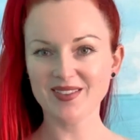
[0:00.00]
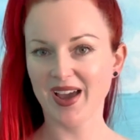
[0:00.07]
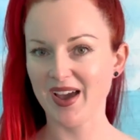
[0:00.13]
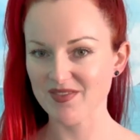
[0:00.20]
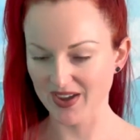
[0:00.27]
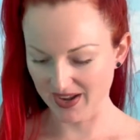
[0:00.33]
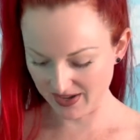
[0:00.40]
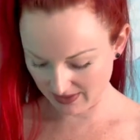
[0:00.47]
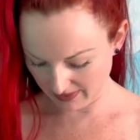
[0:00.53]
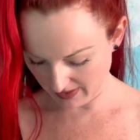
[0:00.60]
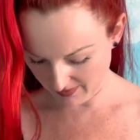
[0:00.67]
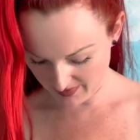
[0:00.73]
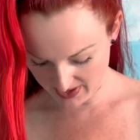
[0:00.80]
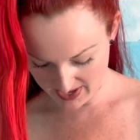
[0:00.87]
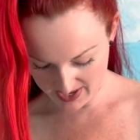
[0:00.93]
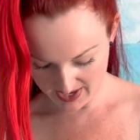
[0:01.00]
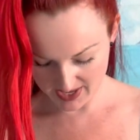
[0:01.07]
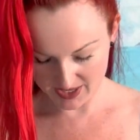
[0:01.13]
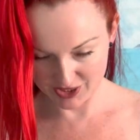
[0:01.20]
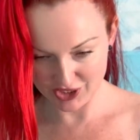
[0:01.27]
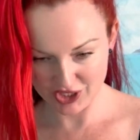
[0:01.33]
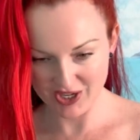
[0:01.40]
I've got
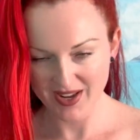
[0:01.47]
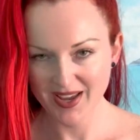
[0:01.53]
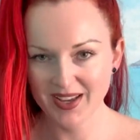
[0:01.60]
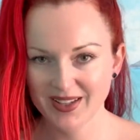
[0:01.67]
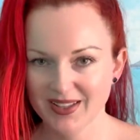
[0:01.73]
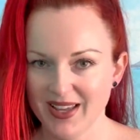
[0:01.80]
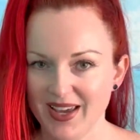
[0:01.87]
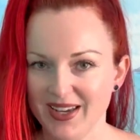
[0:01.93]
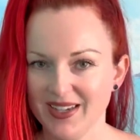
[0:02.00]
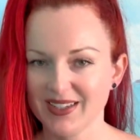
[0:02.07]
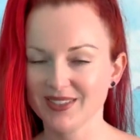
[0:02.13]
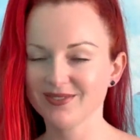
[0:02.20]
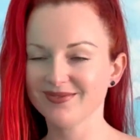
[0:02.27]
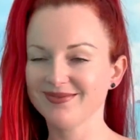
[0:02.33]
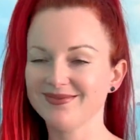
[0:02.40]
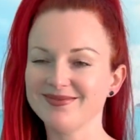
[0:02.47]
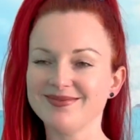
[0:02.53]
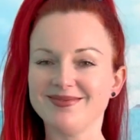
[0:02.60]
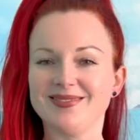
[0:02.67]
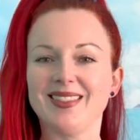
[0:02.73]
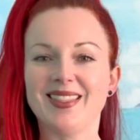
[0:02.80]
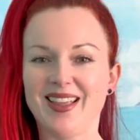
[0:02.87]
cleavage. Like
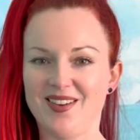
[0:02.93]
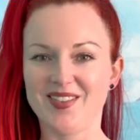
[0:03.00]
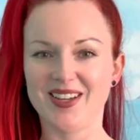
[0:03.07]
Love